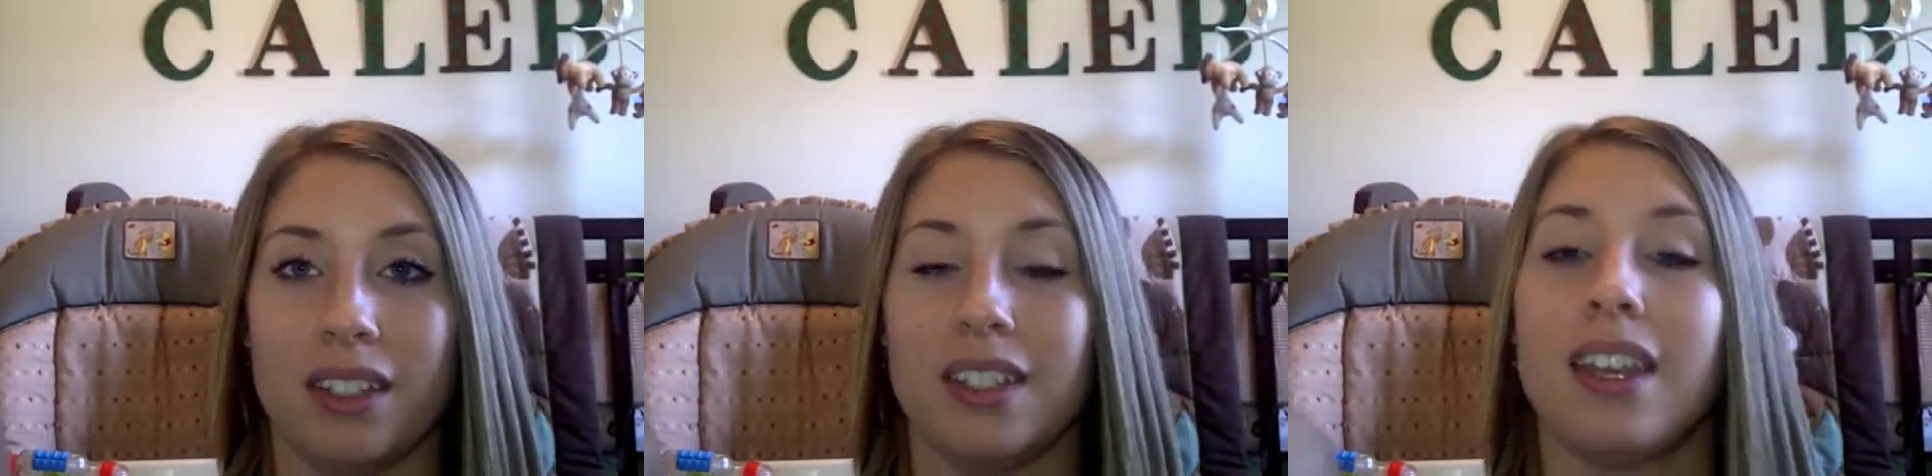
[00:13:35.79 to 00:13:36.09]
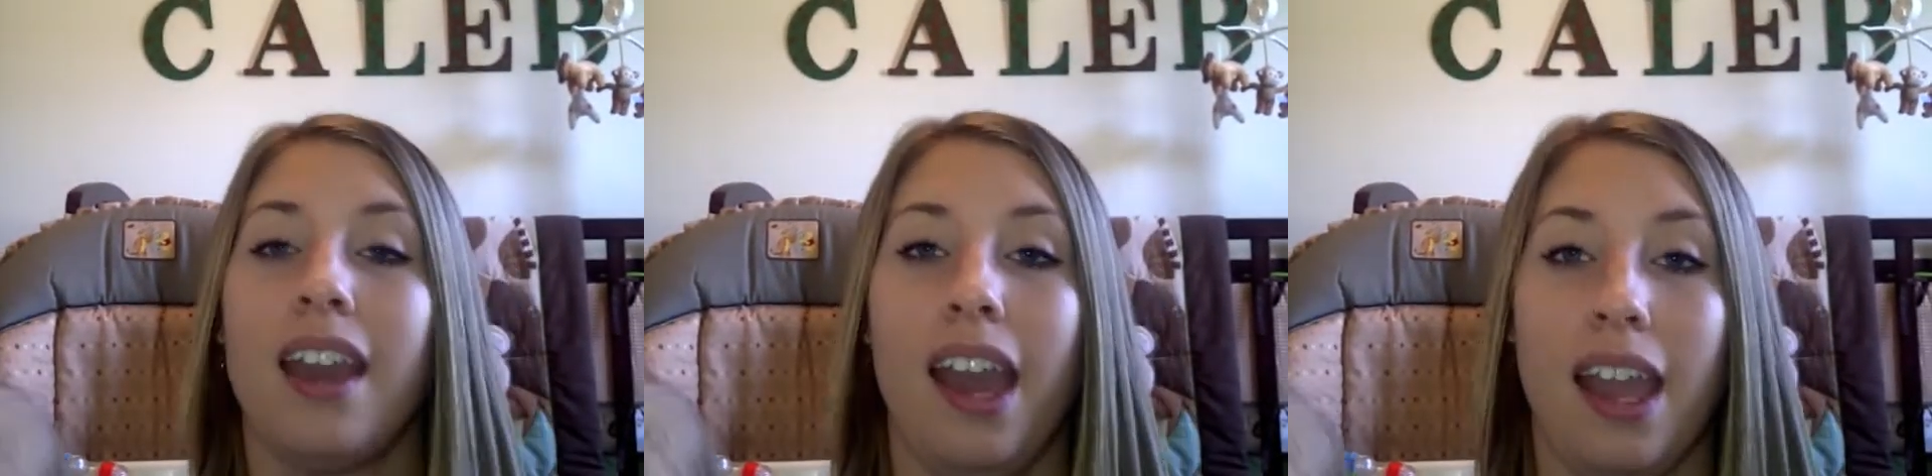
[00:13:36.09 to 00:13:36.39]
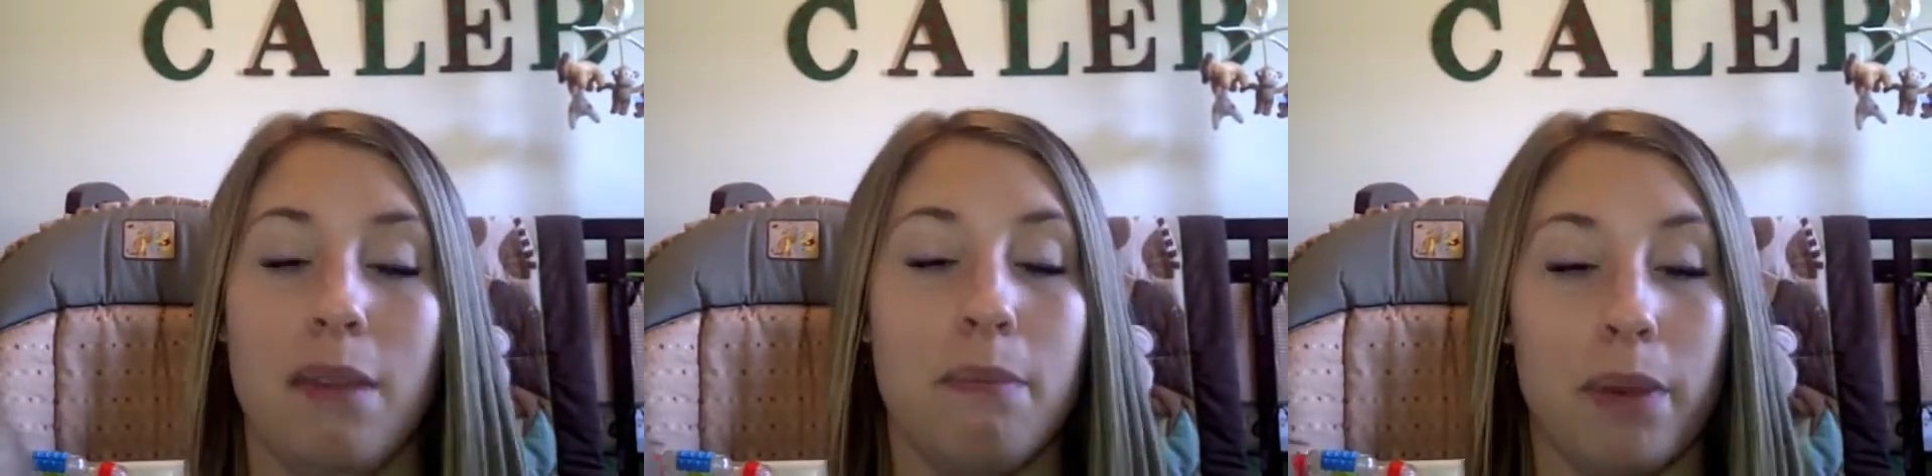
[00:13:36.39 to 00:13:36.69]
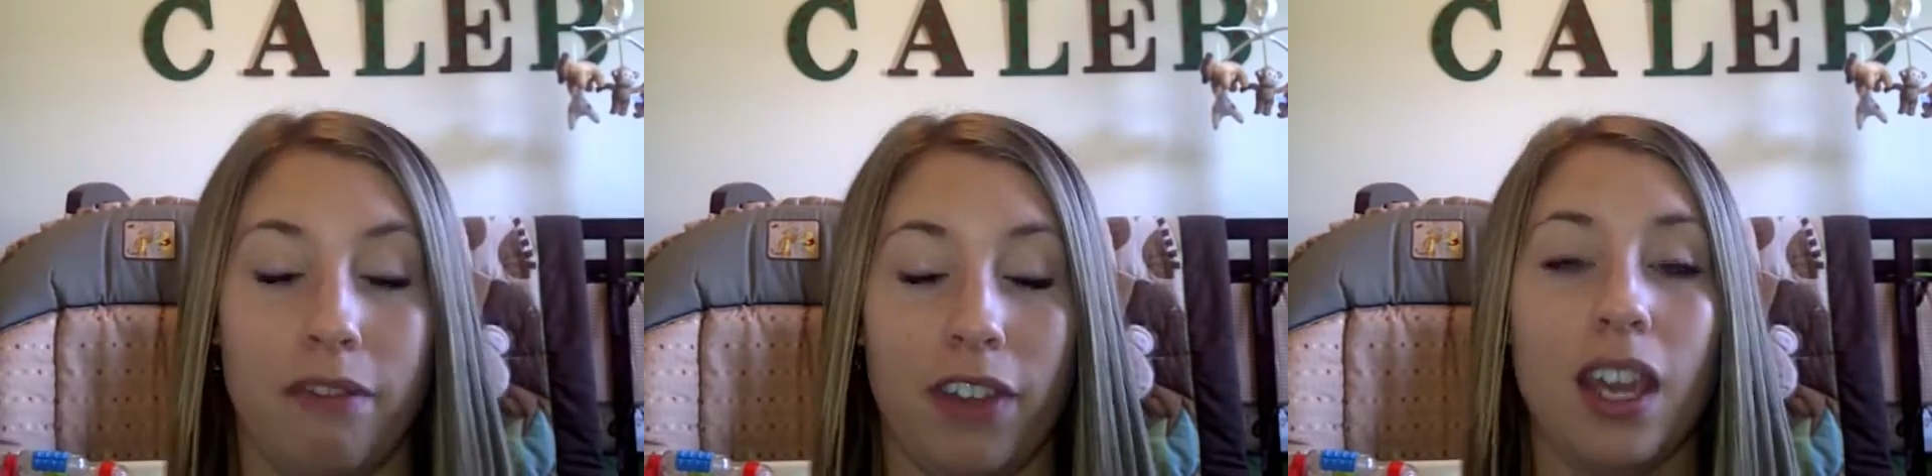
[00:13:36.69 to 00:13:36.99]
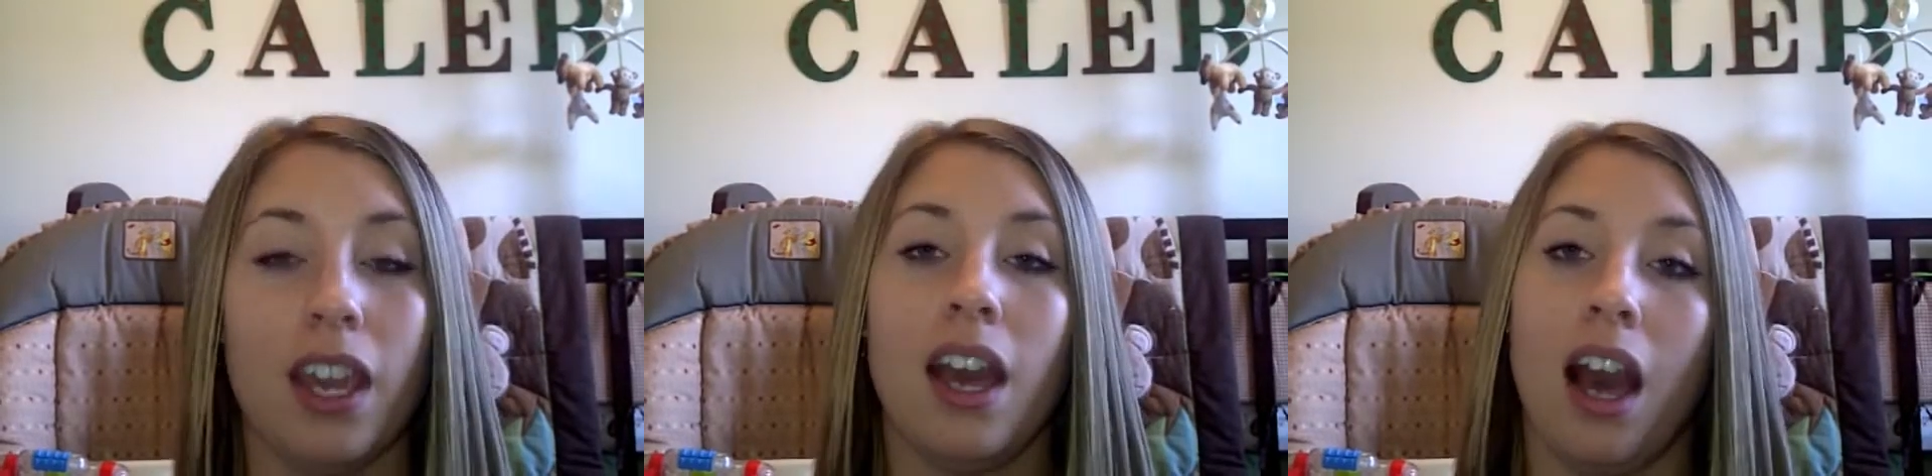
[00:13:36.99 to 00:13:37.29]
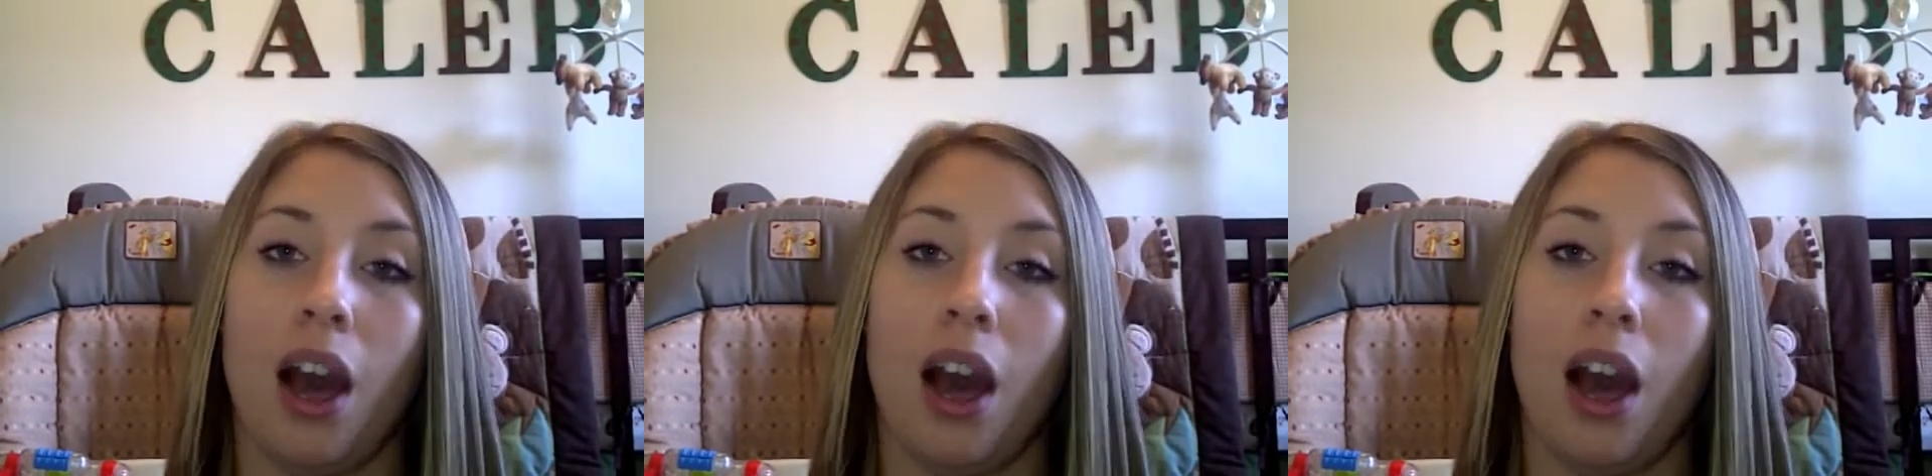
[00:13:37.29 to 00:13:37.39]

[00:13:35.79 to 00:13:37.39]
is K Biffy.